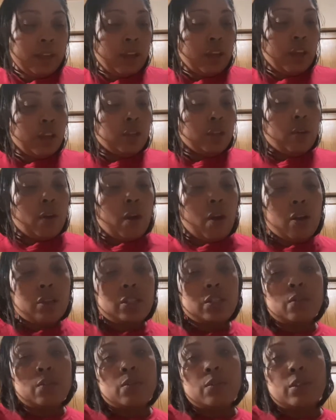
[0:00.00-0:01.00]
You're
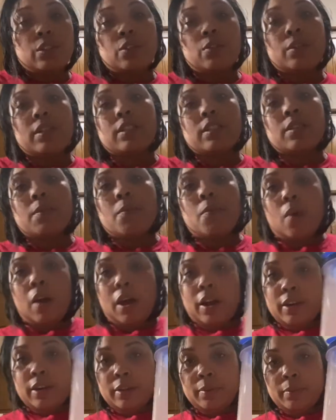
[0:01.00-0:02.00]
also going to need some
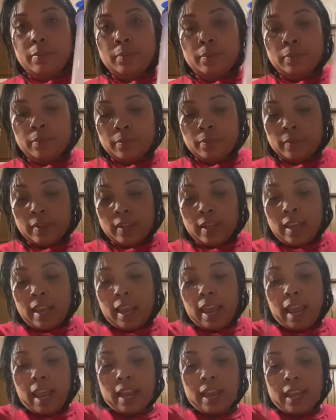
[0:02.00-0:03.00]
water,
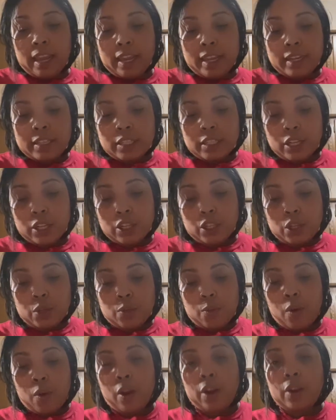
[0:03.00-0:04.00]
and you
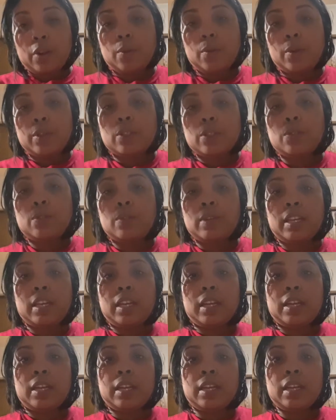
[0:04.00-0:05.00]
are going to
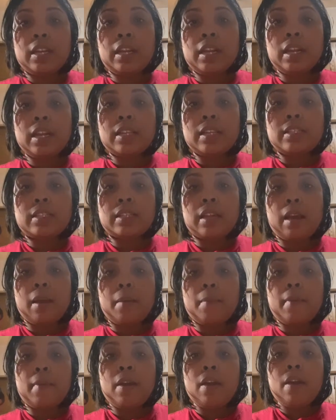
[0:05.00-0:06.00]
need
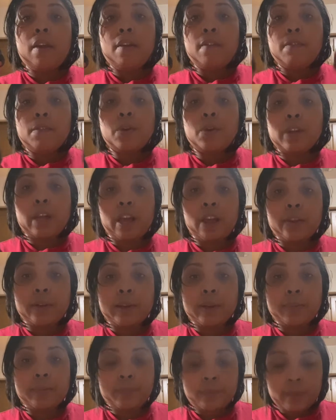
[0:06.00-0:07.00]
some food coloring.
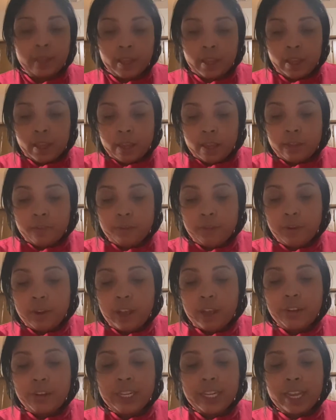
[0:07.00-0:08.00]
The food
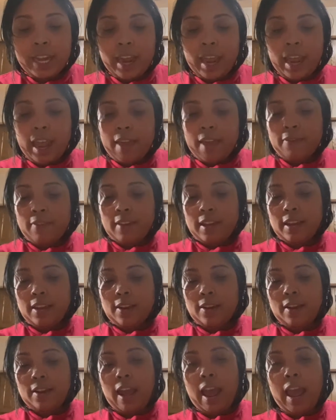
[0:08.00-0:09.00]
coloring that I have
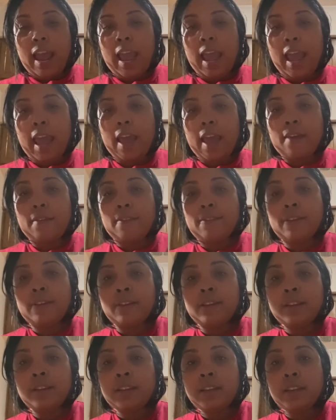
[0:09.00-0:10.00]
here, I have
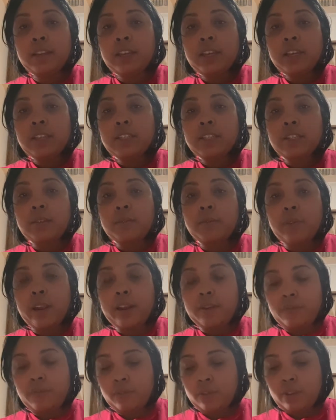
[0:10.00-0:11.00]
some red
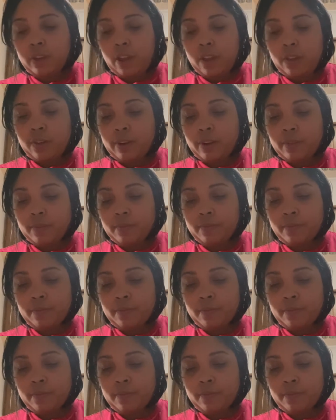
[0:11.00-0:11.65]
food coloring,